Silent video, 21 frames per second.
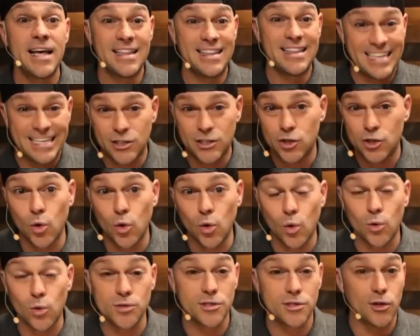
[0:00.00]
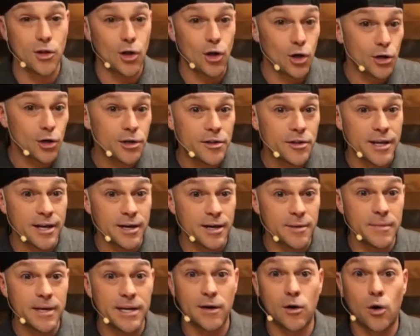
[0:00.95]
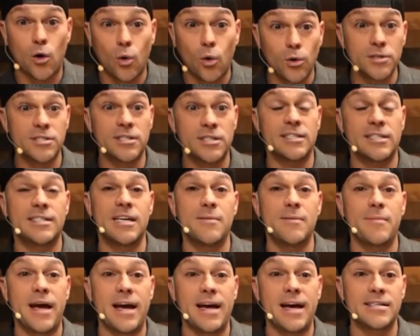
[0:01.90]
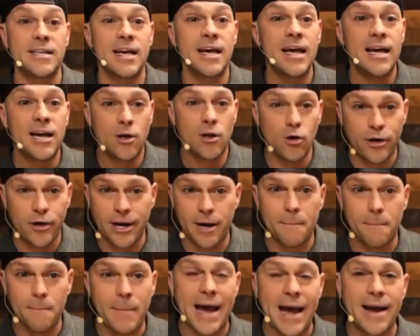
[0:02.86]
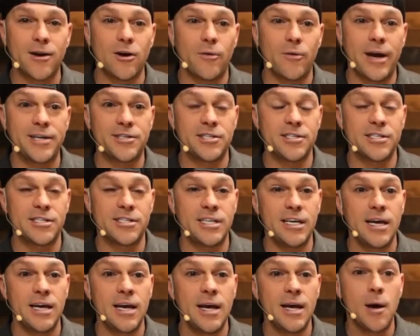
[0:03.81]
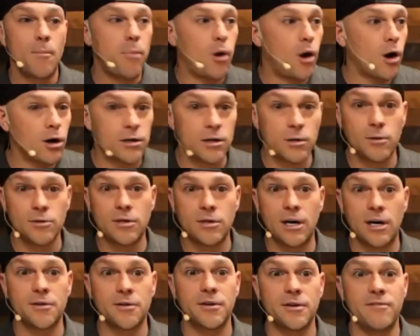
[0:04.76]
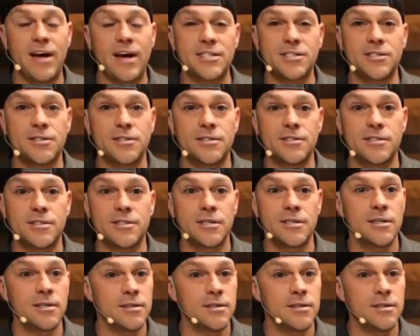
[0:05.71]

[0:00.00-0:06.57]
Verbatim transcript: these tools, learn them in a course that Tim has, go create a micro agency, partner with other investors.